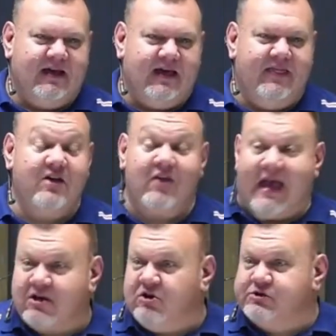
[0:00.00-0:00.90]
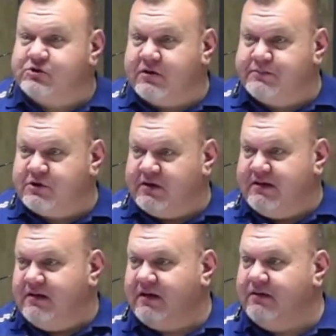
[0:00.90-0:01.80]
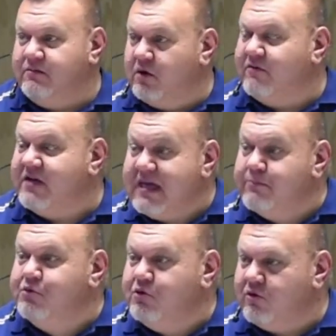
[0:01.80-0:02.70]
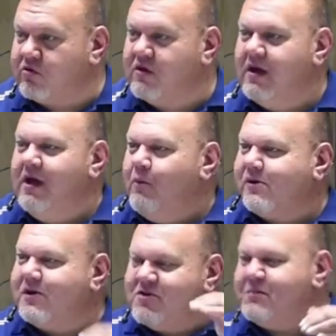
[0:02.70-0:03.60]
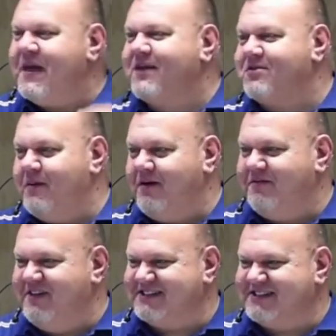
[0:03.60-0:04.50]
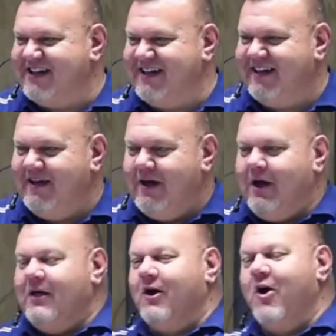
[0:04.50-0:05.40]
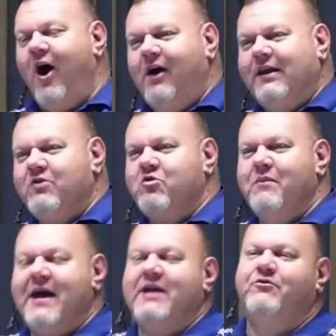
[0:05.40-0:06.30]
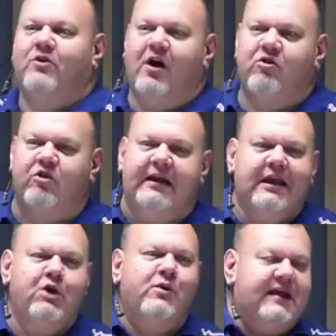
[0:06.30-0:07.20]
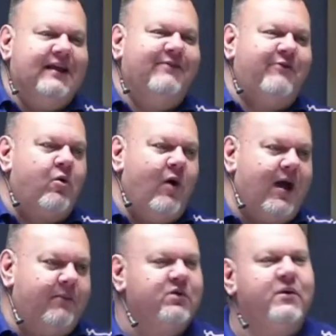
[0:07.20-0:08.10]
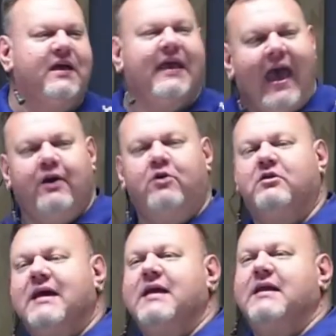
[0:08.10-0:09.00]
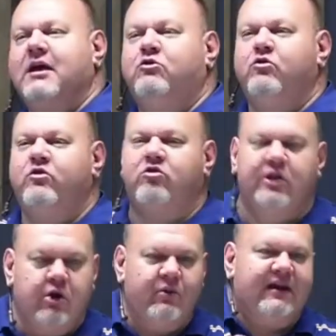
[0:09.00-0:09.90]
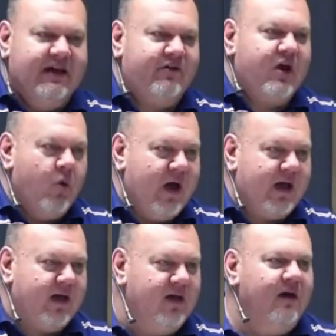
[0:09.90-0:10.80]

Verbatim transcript: And there's actually scripture in the, in the book of Hebrews where he speaks about this. Eh? That God has made for us a new and a living way, but we cannot get into this new and living way